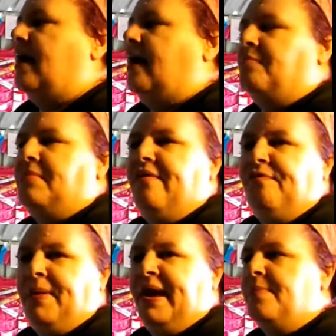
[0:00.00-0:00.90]

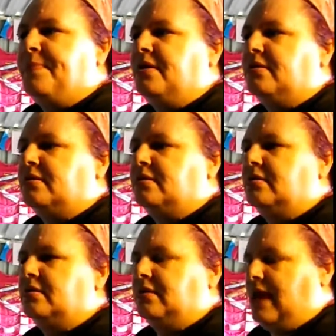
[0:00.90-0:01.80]
if people,
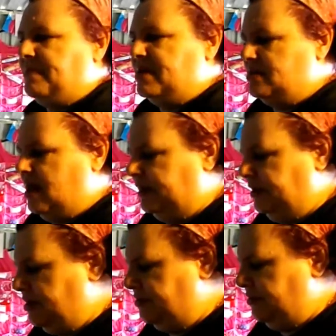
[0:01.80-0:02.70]
I mean,
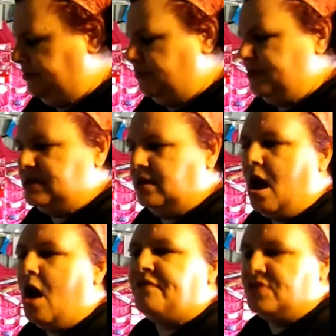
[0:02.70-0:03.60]
you know, there is a
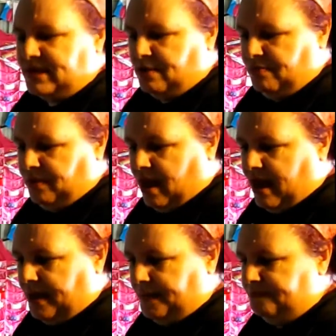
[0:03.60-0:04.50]
lot of us out
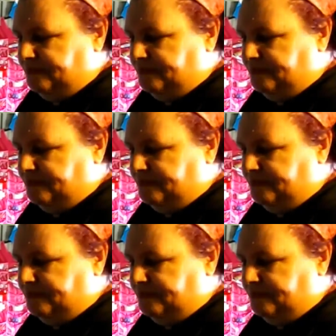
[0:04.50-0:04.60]
there